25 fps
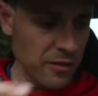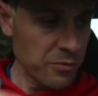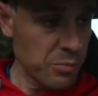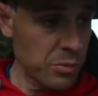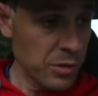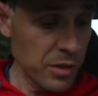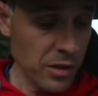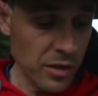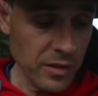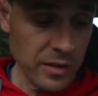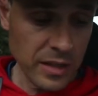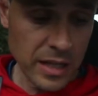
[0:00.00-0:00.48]

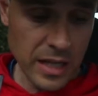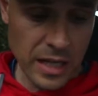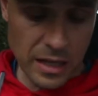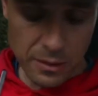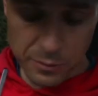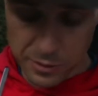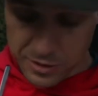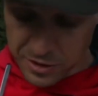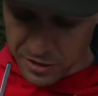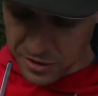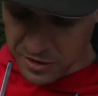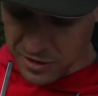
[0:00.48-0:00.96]
put on there,
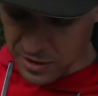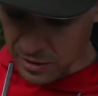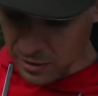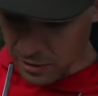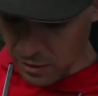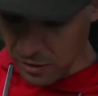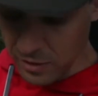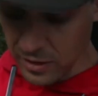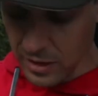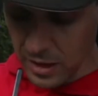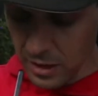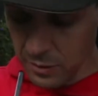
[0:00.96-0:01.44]
which is still
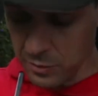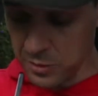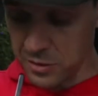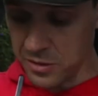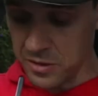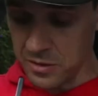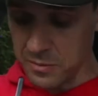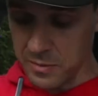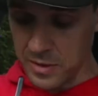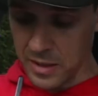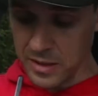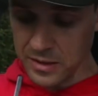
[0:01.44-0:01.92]
on there, which
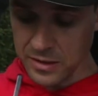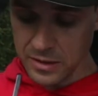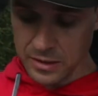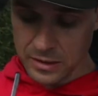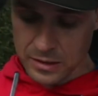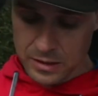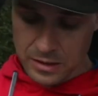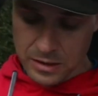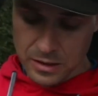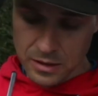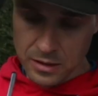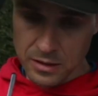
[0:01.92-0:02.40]
is amazing.
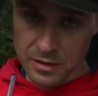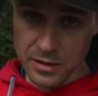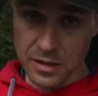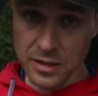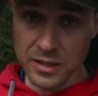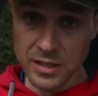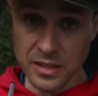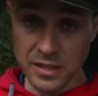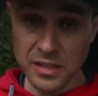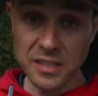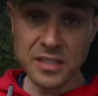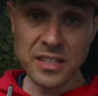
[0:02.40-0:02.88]

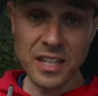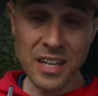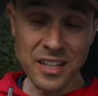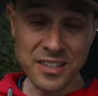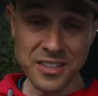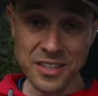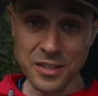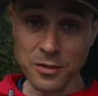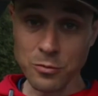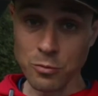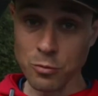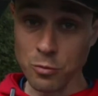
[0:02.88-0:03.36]
This car
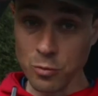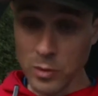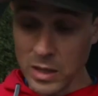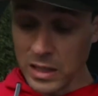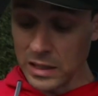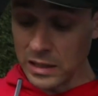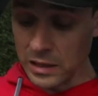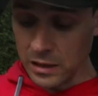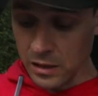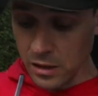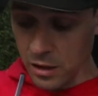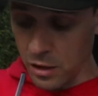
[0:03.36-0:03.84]
sits
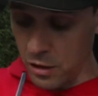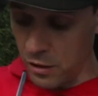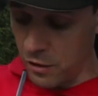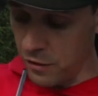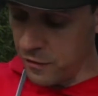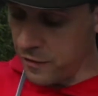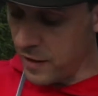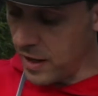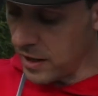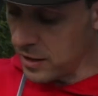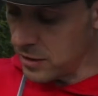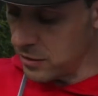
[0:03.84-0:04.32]
really low
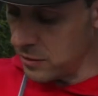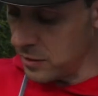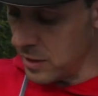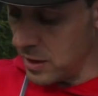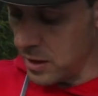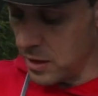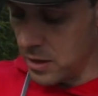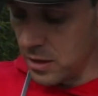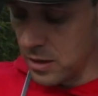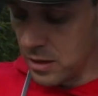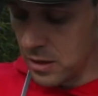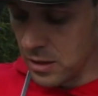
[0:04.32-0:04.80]

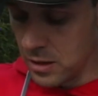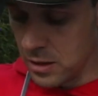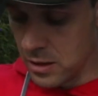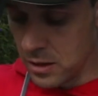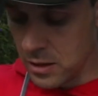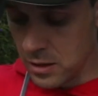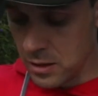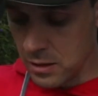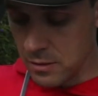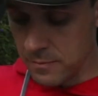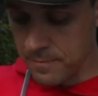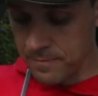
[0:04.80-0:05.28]
factory.
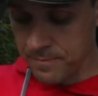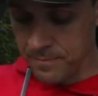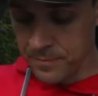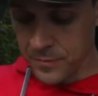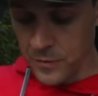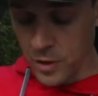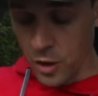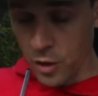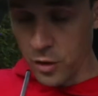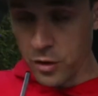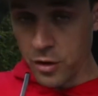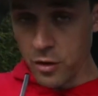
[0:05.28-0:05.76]

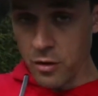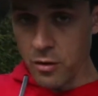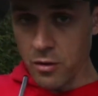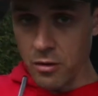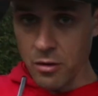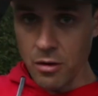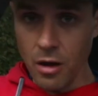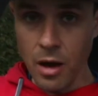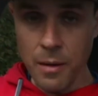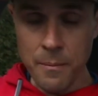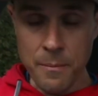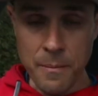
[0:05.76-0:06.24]
Although
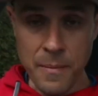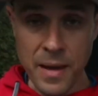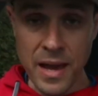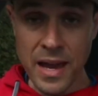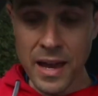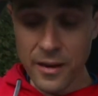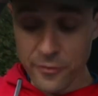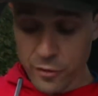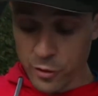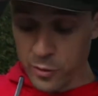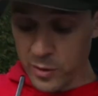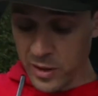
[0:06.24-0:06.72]
I may
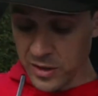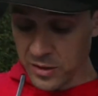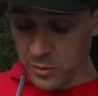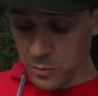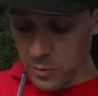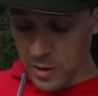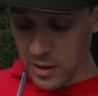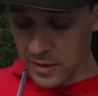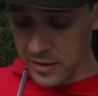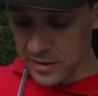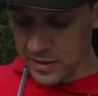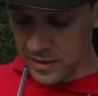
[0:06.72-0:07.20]
have a reason
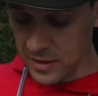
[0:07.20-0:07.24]
why this